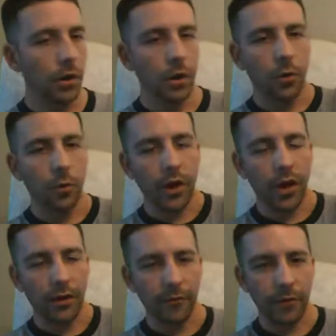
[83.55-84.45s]
We
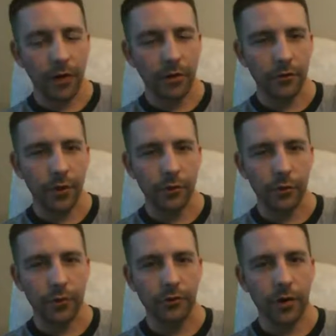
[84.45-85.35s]
have the various
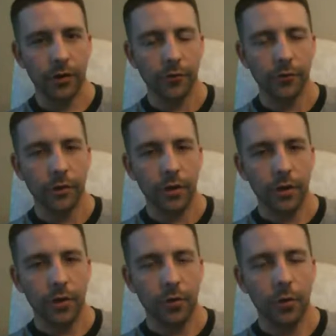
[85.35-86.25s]
victory scales.
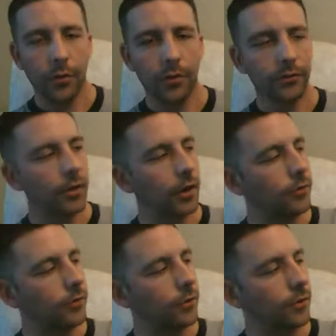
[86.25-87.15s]
What this
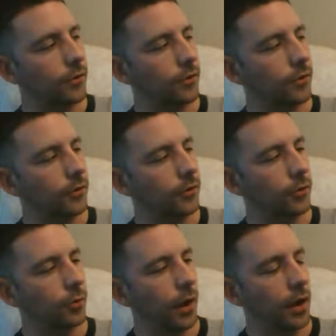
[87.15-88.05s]
does is this gives
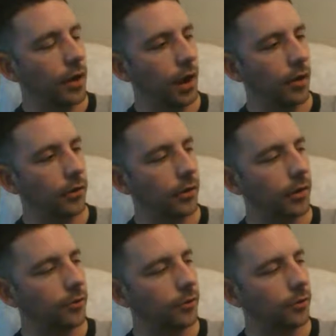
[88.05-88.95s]
you a
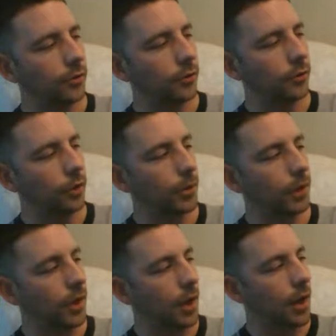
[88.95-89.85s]
calculation to
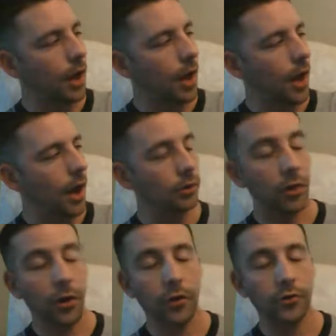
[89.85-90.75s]
determine how
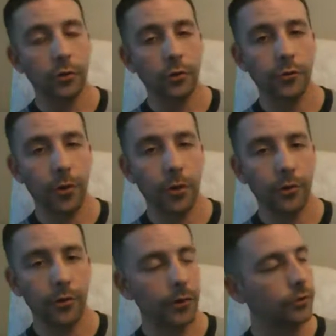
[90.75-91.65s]
large or small
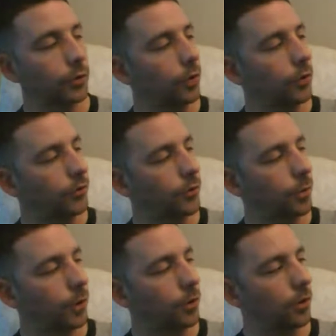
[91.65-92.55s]
your victory was,
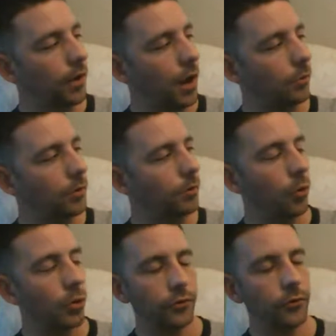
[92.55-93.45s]
depending on how many
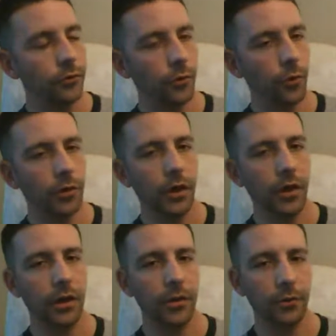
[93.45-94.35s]
points you scored
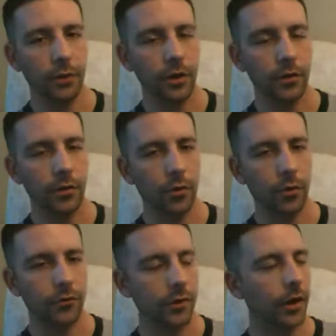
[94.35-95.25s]
in either kill or
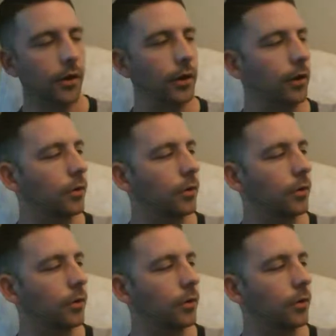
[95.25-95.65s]
scenario.